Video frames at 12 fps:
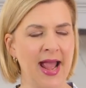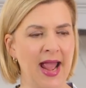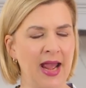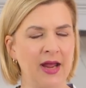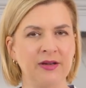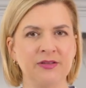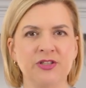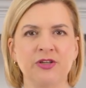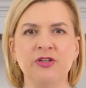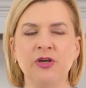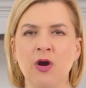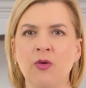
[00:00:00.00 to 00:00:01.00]
and
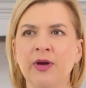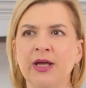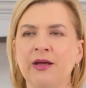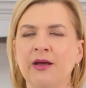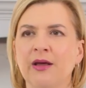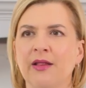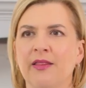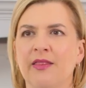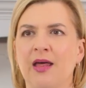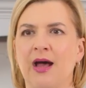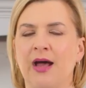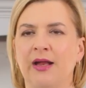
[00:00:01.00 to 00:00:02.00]
knowing
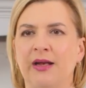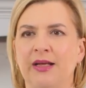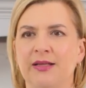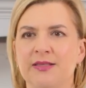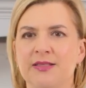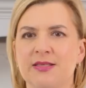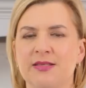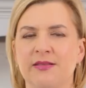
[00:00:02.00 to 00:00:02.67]
that it's